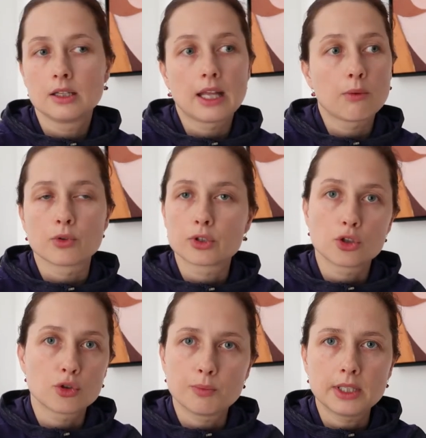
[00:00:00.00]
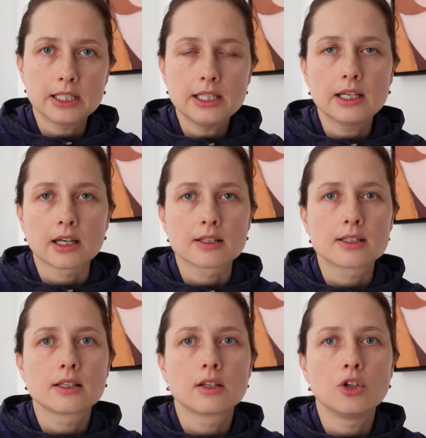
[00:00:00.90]
they wanted to be
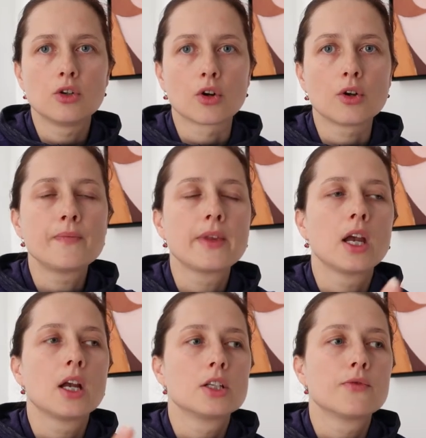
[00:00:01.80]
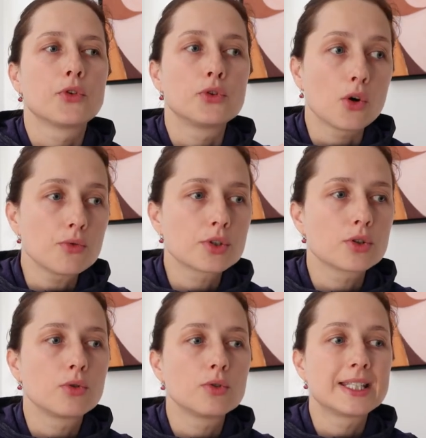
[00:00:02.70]
ENs you know for those
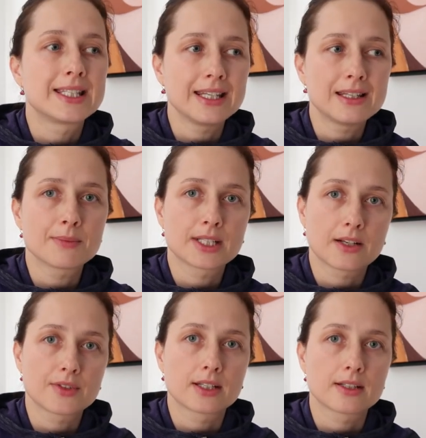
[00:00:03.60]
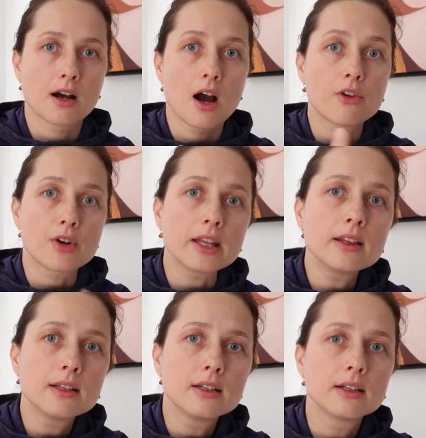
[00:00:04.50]
who see themselves as RN,
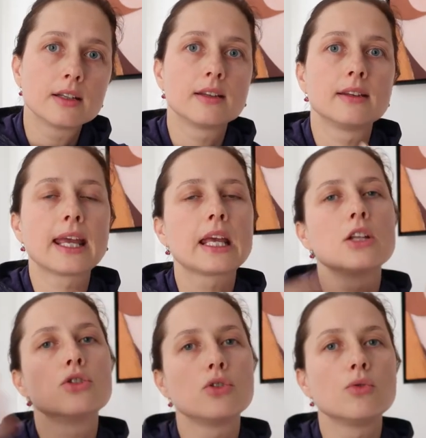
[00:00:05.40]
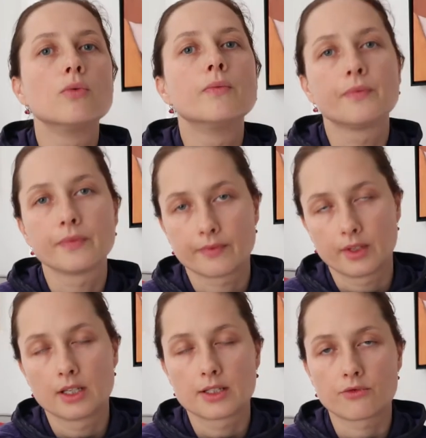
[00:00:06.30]
they can do
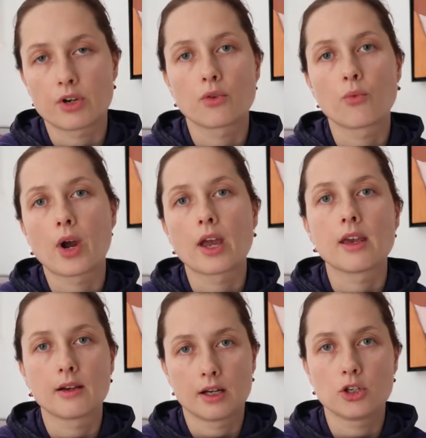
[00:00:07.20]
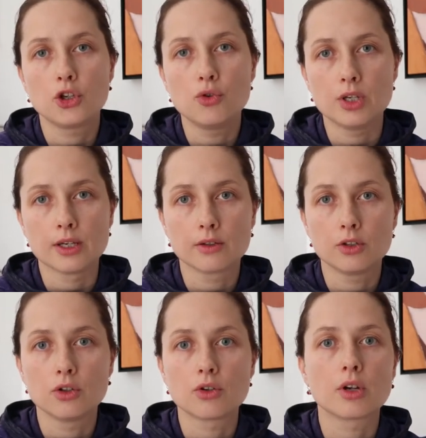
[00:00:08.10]
straight away uni
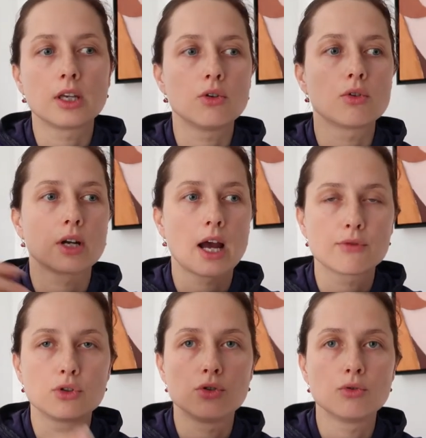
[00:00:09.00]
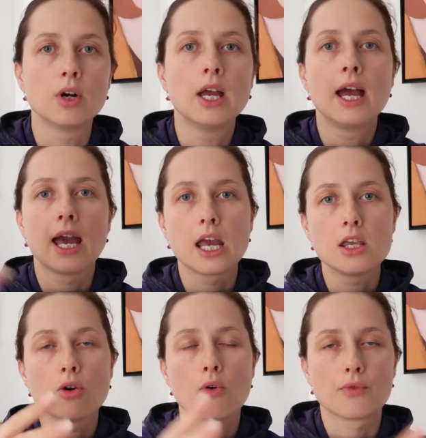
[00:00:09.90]
you know you don't have to do
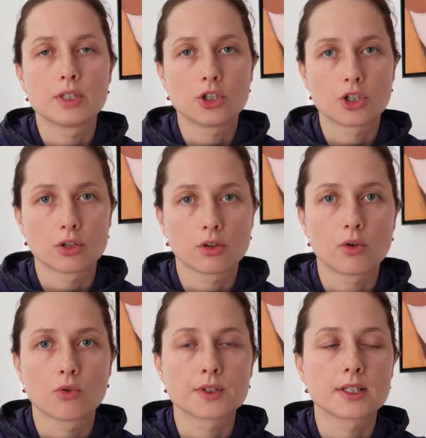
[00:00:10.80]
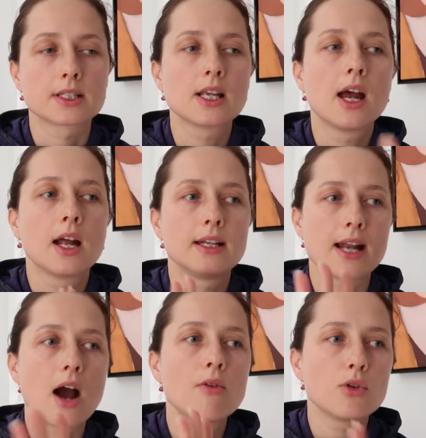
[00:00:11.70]
any of additional courses
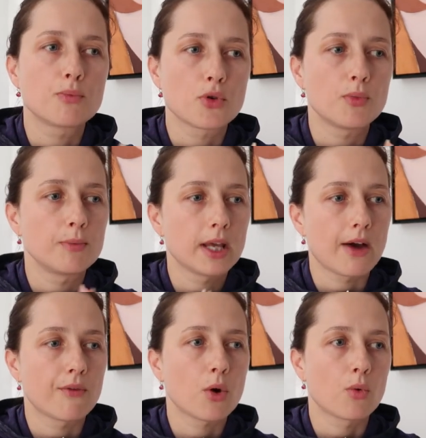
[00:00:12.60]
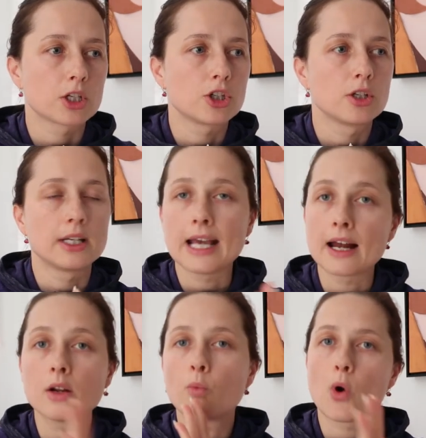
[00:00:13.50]
now you probably have a question
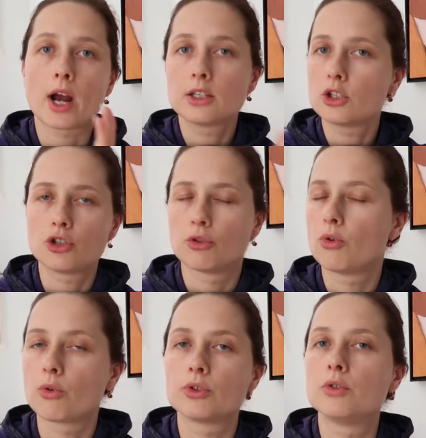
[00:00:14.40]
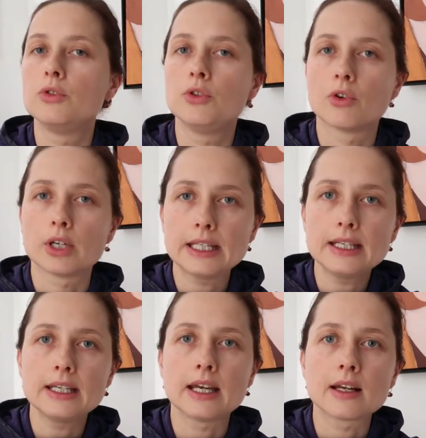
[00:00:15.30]
yana why did you go to do your
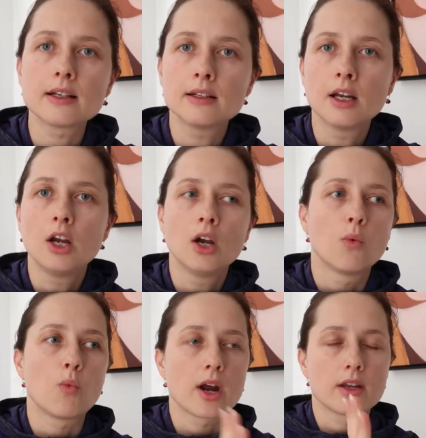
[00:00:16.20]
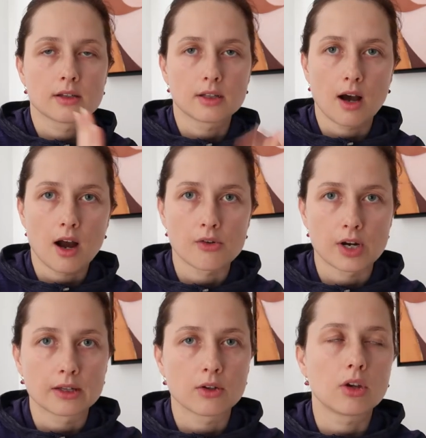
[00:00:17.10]
en why not
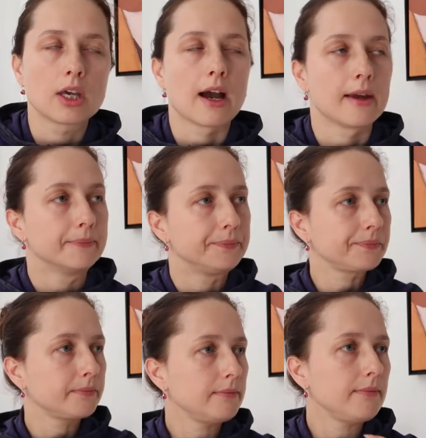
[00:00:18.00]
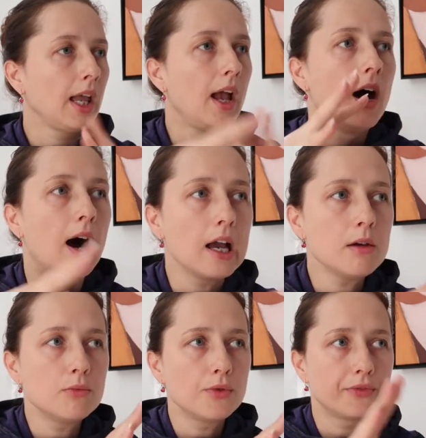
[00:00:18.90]
rn okay
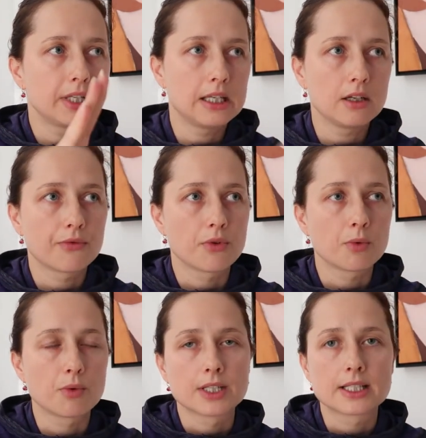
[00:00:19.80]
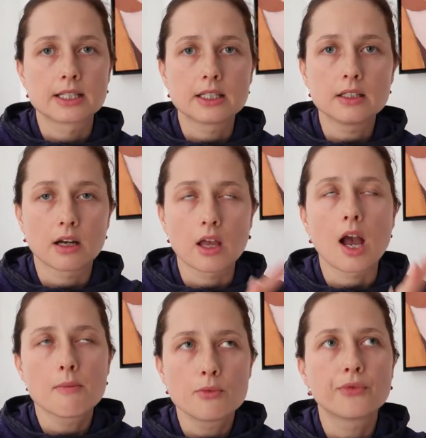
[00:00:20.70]
I moved here from Queensland. I,
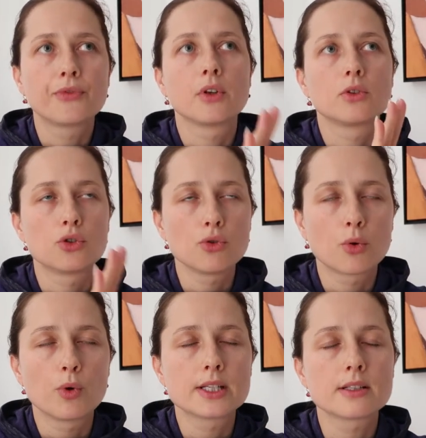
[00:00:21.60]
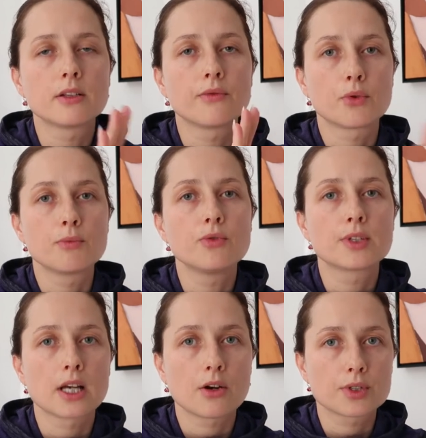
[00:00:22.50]
I moved to Queensland from New
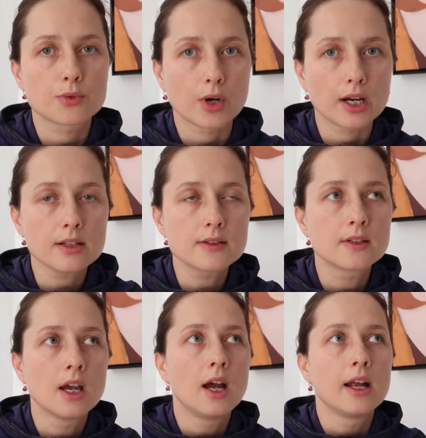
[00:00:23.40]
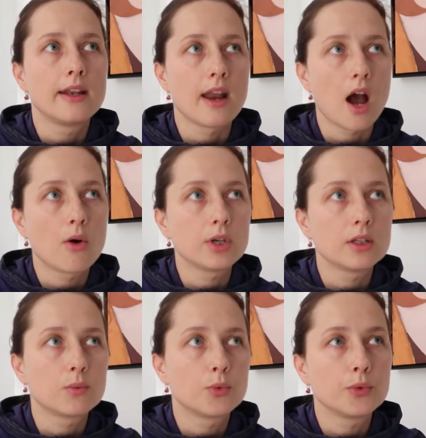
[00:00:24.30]
South Wales. Now
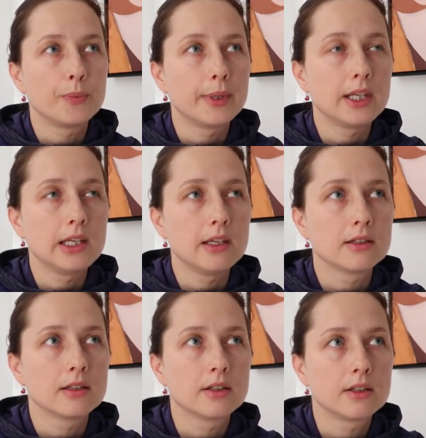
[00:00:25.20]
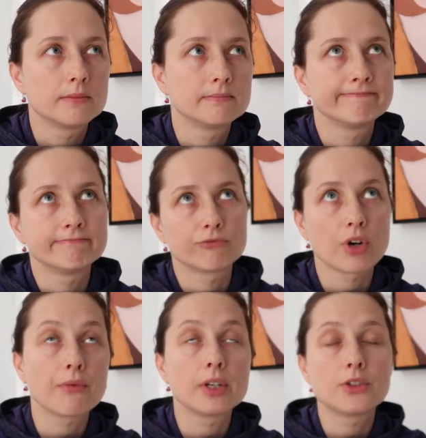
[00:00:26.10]
it would be
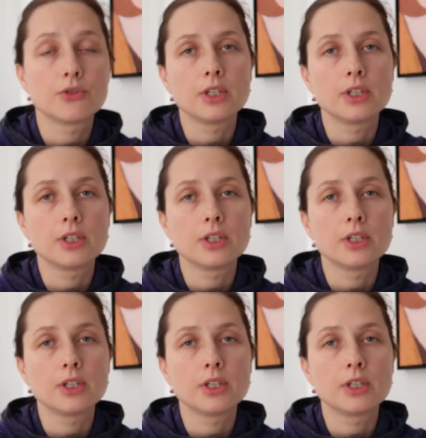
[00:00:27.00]
roughly two